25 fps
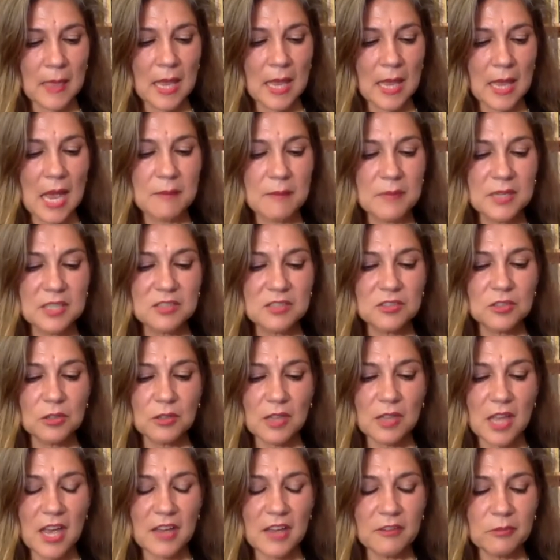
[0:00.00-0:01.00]
I miss your
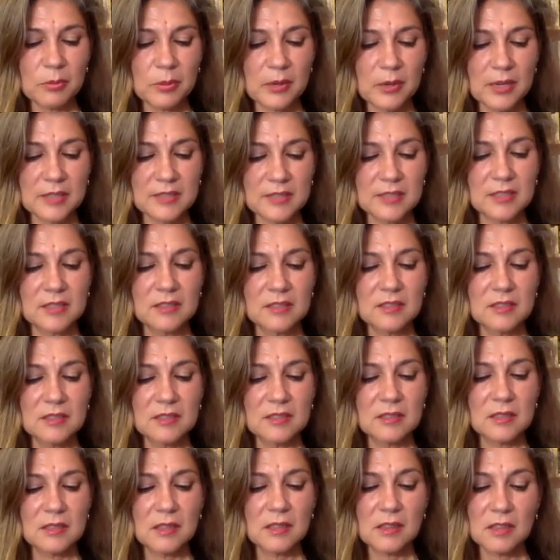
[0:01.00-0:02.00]
live presence,
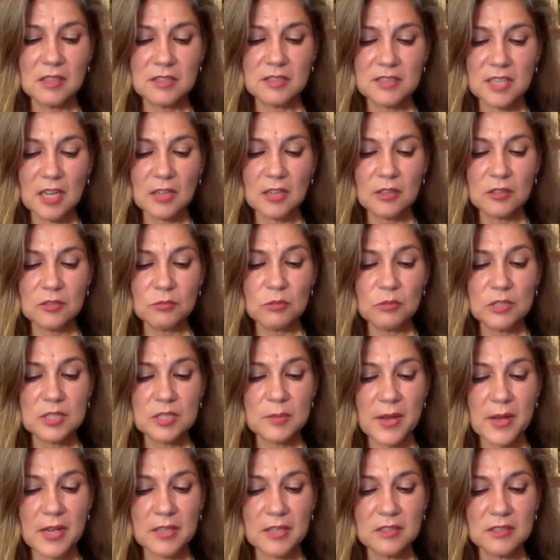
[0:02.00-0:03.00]
the subtle
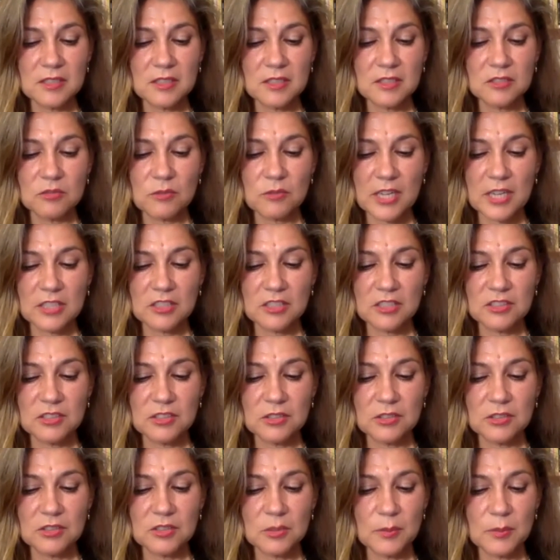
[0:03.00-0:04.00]
responses
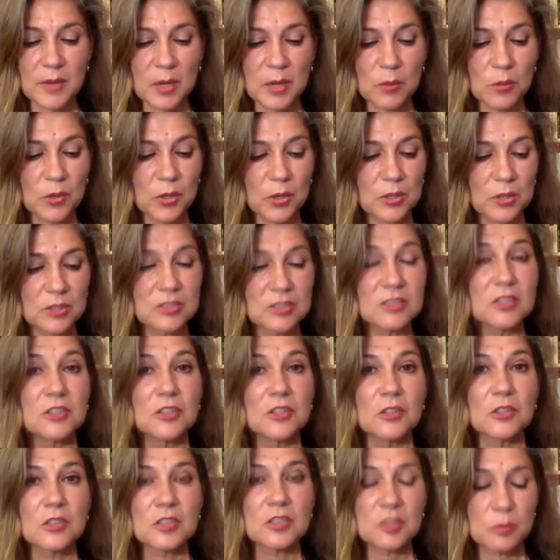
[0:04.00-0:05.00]
registered to my words in
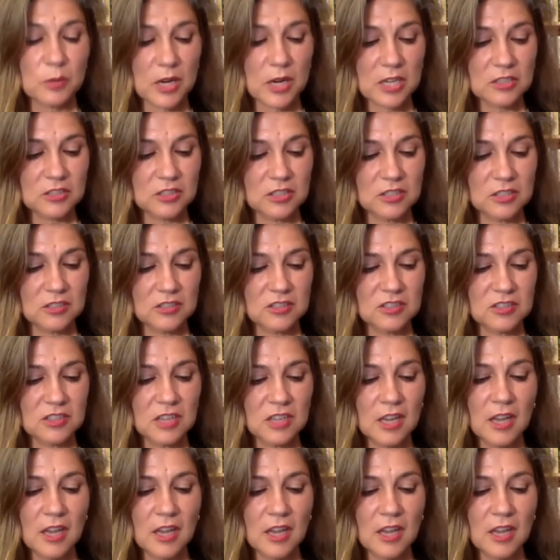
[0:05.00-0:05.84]
your expressions,